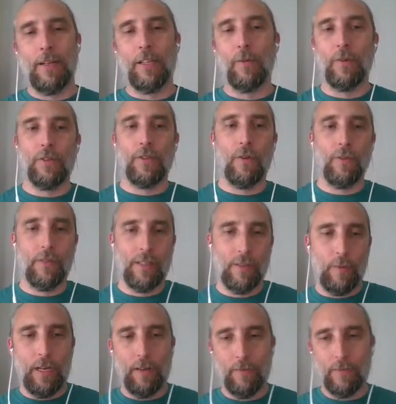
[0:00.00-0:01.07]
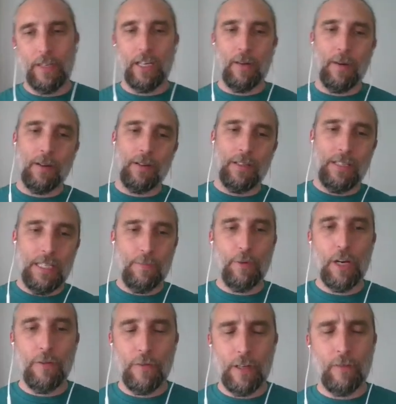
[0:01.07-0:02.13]
in the results as a way of thinking about
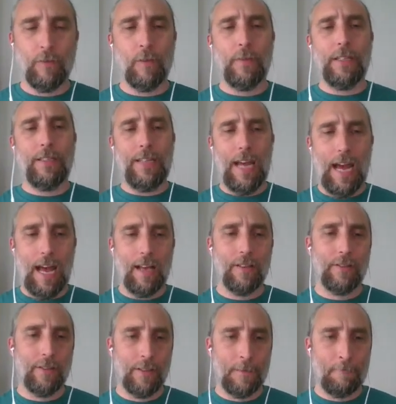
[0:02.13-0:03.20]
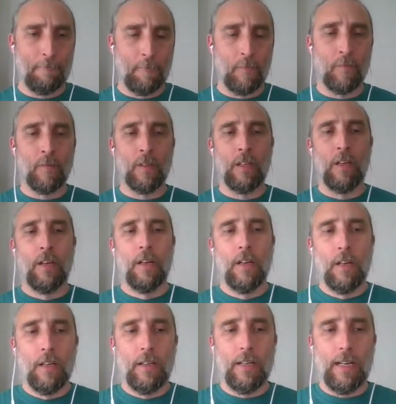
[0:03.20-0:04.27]
debriefing from these tasks.
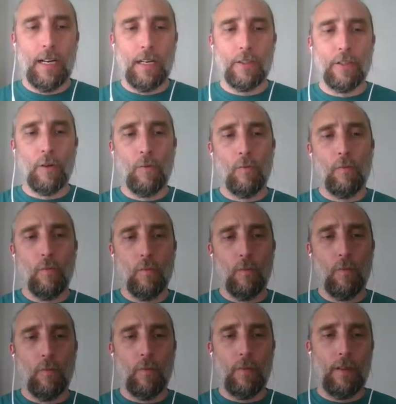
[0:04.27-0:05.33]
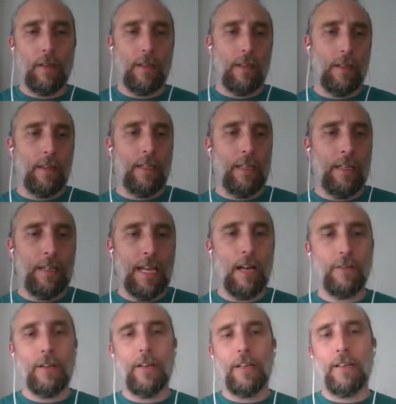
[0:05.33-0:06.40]
So the
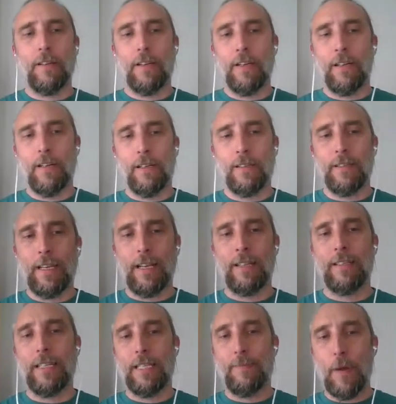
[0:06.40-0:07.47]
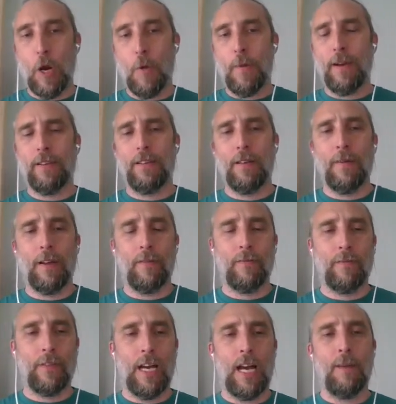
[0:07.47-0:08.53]
countdown in seconds experiment is the amount of
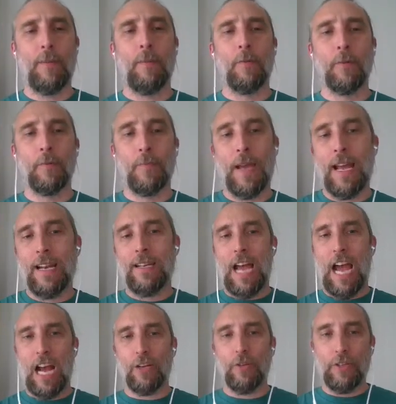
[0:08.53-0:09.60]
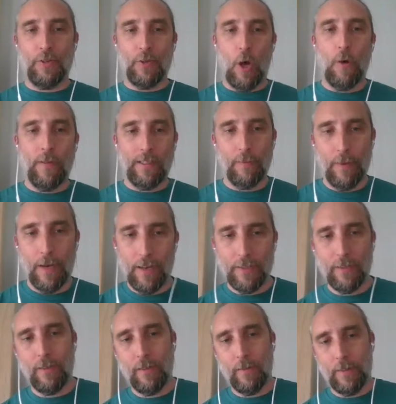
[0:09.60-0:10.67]
time people spend actually solving the
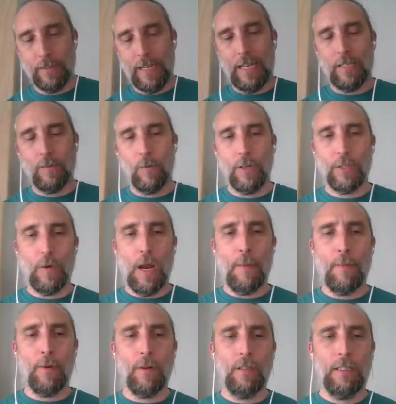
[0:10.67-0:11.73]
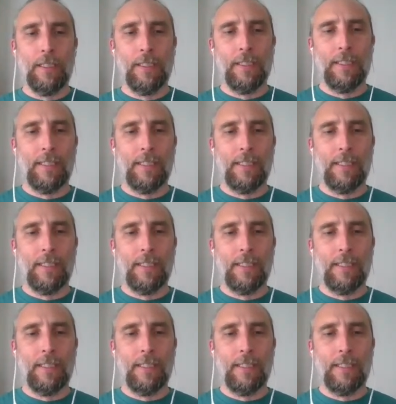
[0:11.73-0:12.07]
puzzle. In this case, Wordscramble.